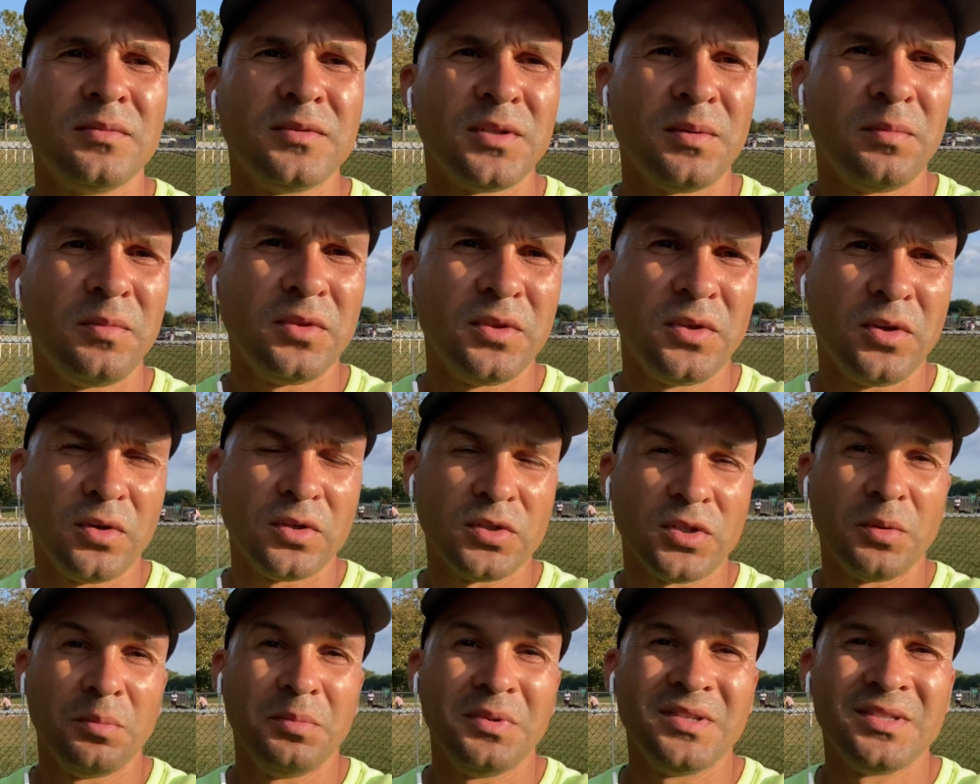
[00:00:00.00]
Some of the dogs
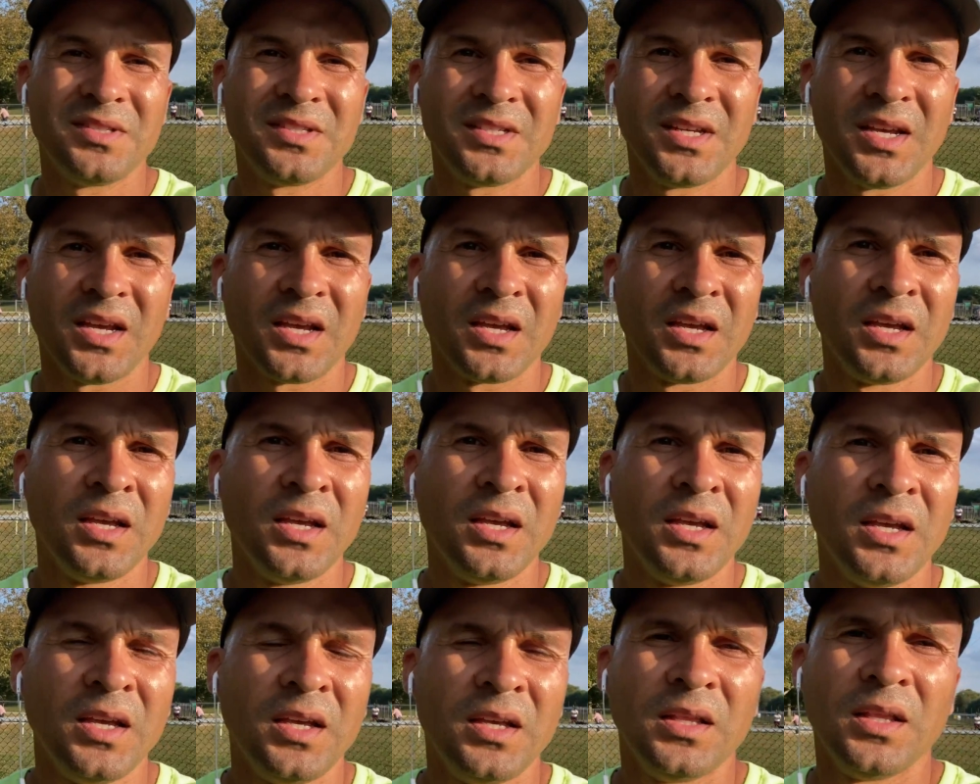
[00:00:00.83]
could be sick.
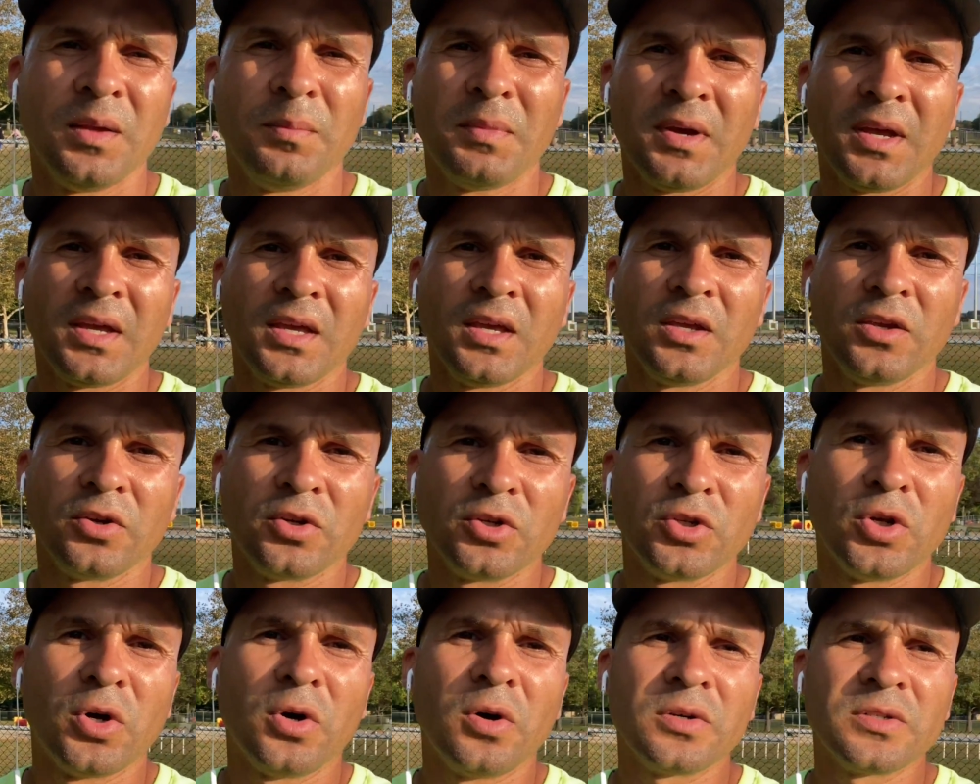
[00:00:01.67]
It might get your
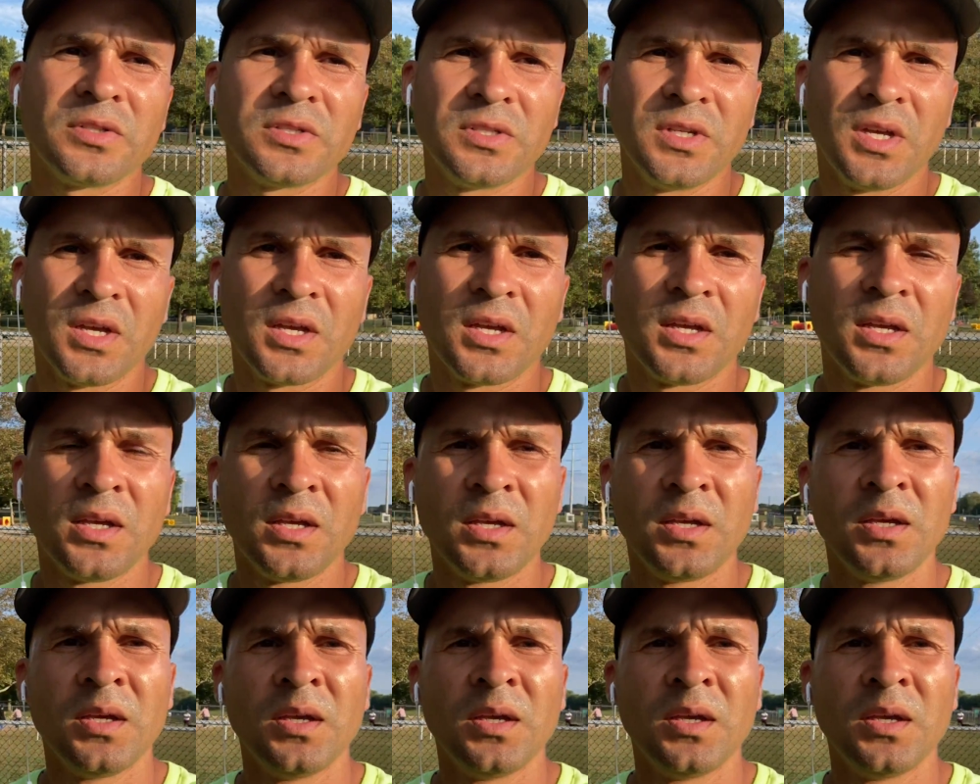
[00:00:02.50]
dog sick.